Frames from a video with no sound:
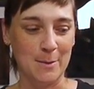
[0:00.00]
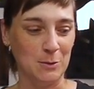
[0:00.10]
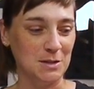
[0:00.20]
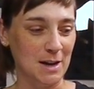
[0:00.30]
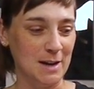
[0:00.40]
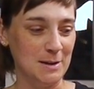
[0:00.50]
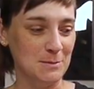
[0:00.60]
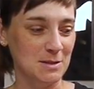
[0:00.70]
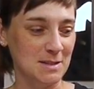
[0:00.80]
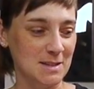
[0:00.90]
which
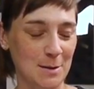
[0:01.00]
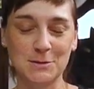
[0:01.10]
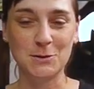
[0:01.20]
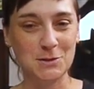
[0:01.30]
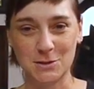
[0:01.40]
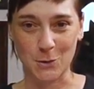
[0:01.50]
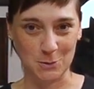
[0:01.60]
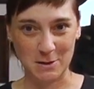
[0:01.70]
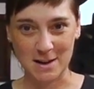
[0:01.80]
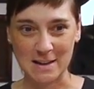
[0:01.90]
I'm so
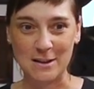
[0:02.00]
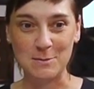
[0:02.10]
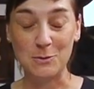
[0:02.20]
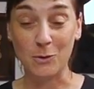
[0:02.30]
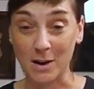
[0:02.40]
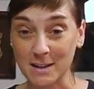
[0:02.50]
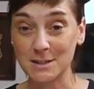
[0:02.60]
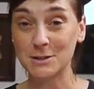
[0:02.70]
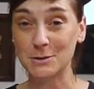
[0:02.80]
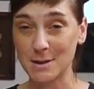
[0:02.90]
stoked because I've been wanting
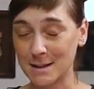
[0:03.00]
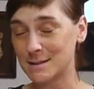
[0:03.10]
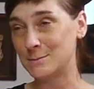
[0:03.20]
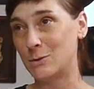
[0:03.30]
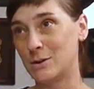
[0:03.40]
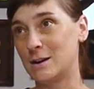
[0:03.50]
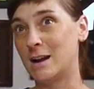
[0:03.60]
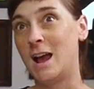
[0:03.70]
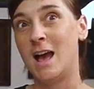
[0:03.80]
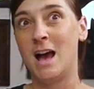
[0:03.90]
to create some
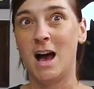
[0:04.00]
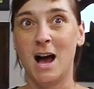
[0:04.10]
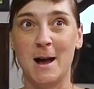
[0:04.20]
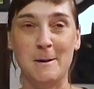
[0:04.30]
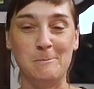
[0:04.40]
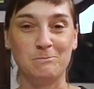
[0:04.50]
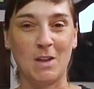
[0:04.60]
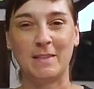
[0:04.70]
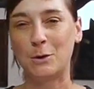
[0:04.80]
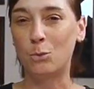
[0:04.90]
more
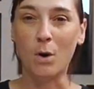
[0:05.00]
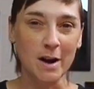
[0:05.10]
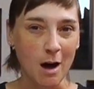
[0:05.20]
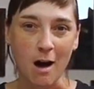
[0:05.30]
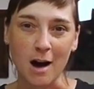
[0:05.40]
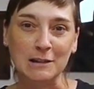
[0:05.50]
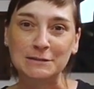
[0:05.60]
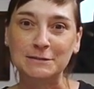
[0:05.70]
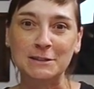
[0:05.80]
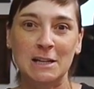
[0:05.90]
like
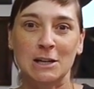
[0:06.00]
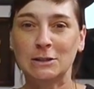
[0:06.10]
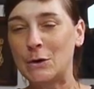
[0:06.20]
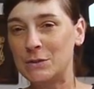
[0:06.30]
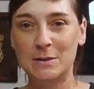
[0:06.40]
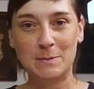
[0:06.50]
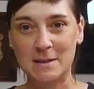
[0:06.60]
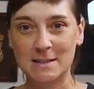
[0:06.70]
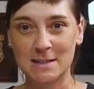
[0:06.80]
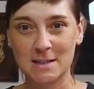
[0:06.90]
one-off clothing
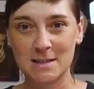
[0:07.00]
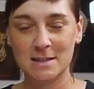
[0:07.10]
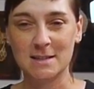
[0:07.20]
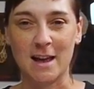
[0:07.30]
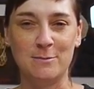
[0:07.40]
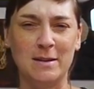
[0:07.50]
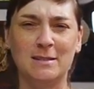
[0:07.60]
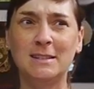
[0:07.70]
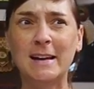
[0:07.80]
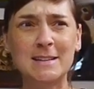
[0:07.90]
pieces. I've been
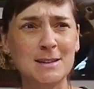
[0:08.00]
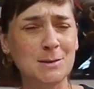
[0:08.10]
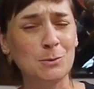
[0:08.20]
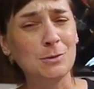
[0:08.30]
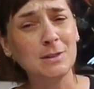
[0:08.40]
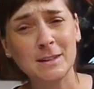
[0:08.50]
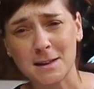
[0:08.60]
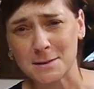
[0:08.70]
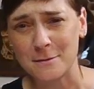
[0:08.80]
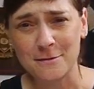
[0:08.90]
collecting some really
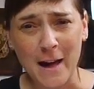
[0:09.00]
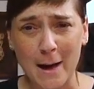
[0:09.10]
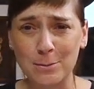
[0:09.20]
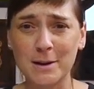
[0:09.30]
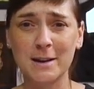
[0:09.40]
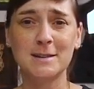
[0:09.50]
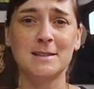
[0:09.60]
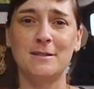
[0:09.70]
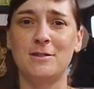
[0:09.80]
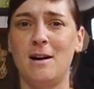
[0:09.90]
awesome fabrics.
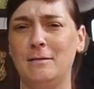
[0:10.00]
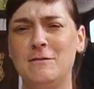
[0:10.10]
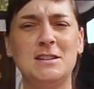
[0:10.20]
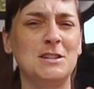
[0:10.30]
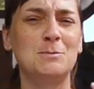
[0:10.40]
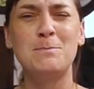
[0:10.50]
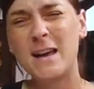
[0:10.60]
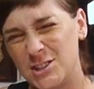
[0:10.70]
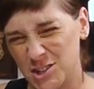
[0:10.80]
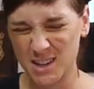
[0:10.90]
I've got vintage
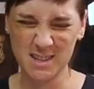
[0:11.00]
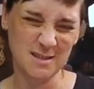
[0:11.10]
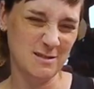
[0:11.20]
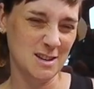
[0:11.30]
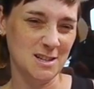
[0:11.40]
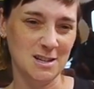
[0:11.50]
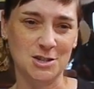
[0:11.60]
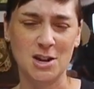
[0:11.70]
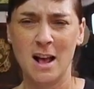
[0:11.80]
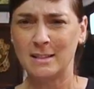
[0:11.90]
bed sheets and
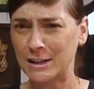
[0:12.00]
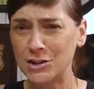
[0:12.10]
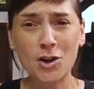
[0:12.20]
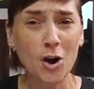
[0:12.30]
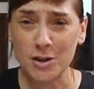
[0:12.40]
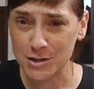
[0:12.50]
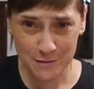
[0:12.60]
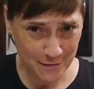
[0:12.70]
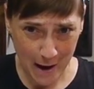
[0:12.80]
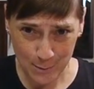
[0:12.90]
vintage like yardage of
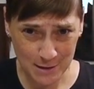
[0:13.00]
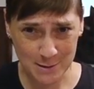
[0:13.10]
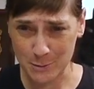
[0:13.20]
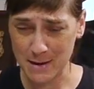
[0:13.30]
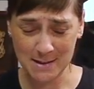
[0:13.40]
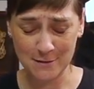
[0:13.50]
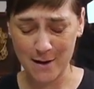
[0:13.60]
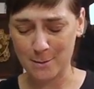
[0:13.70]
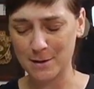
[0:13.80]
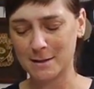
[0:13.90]
fabrics, some amazing
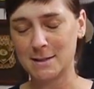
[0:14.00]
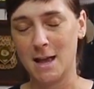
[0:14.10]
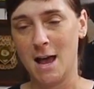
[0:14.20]
fabrics.